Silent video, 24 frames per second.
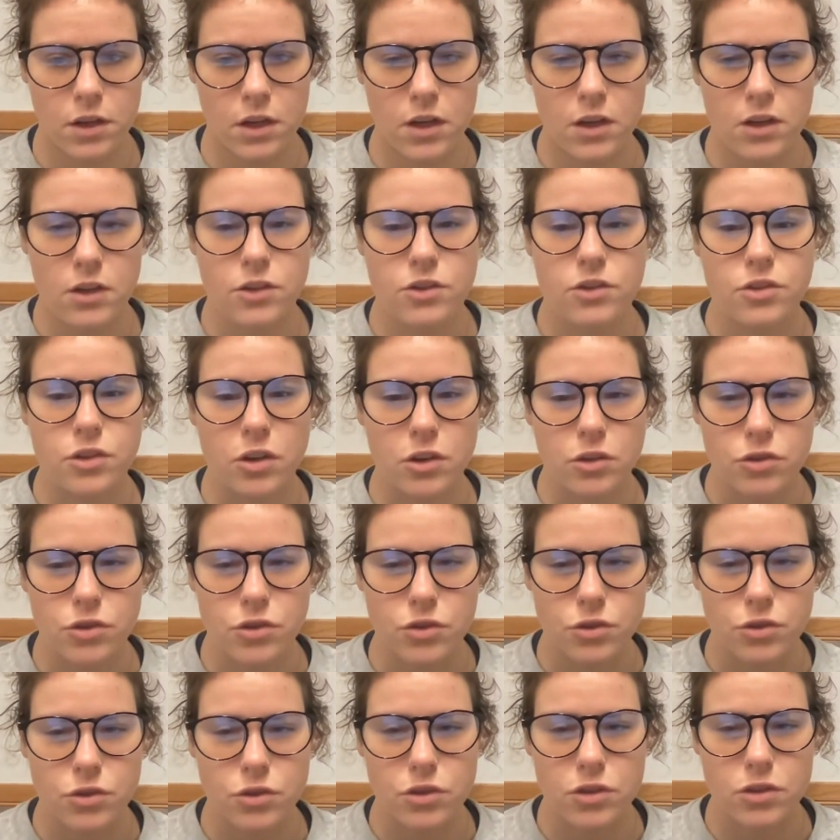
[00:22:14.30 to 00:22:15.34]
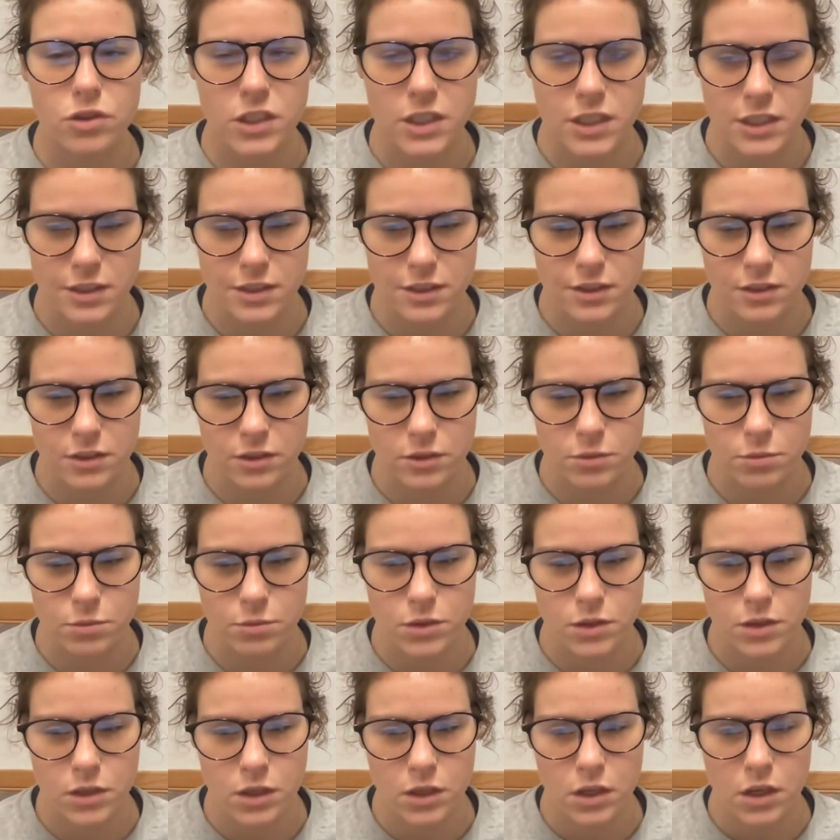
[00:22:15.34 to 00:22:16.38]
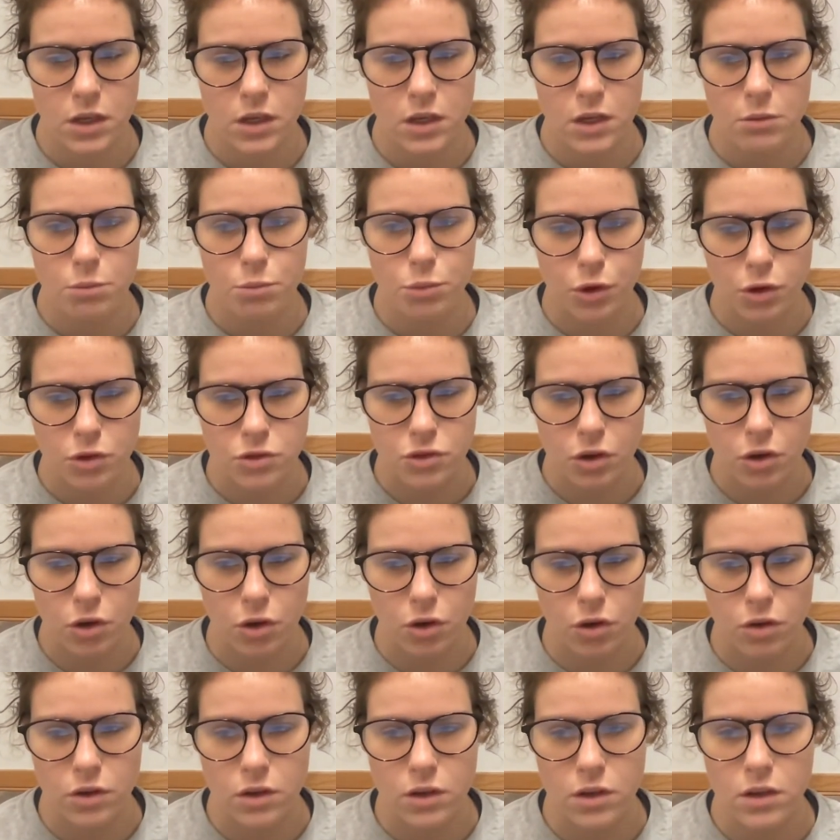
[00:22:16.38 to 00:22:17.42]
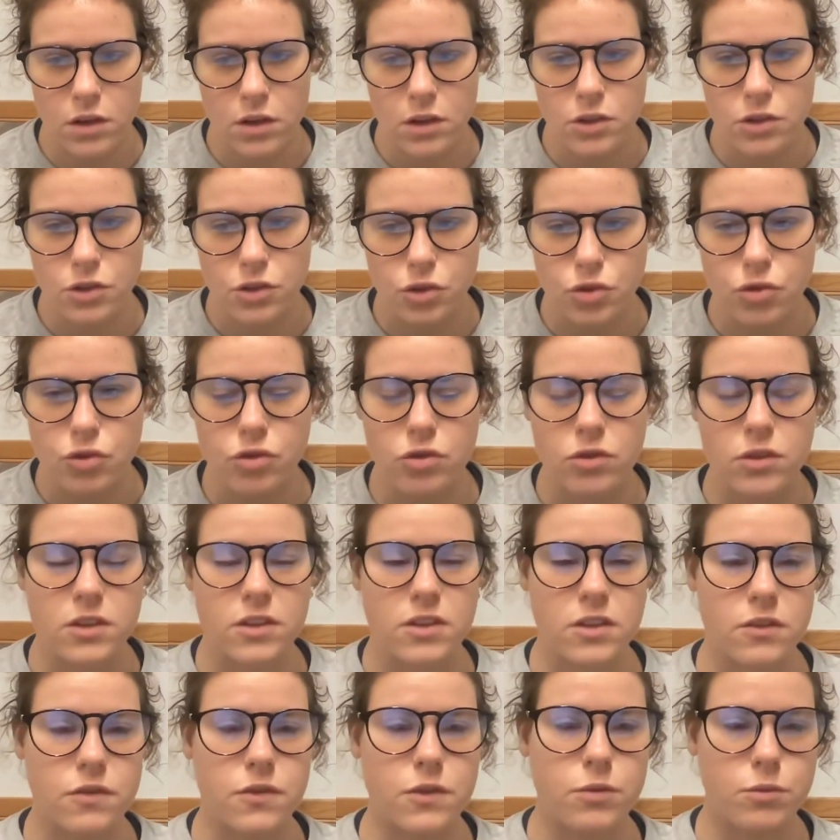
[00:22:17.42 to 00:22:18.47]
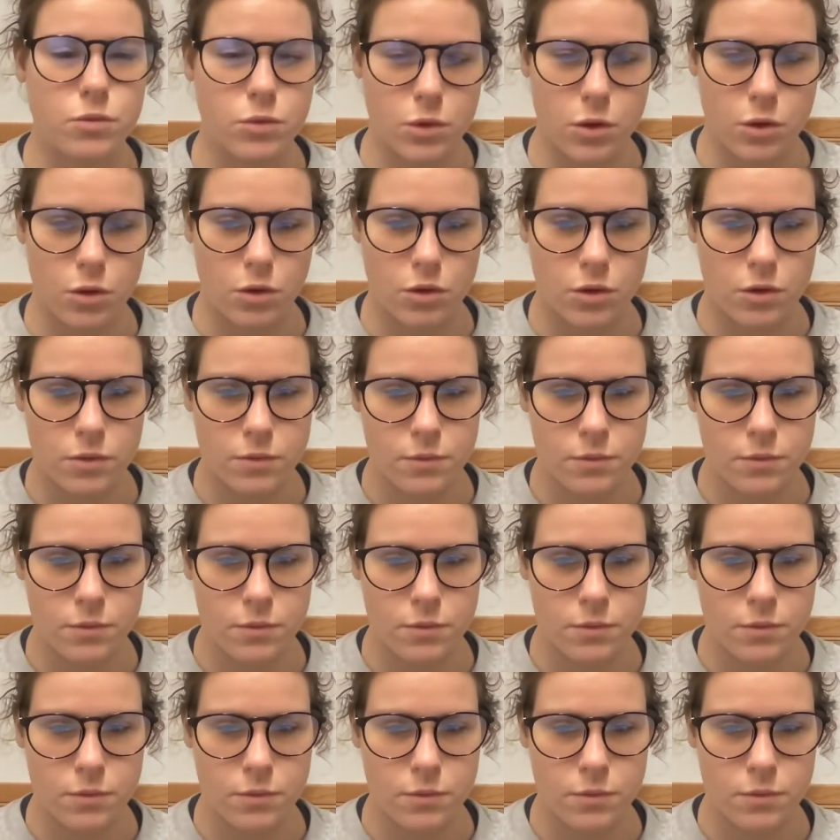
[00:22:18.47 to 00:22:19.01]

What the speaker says: social criticism brought on due to the Civil War.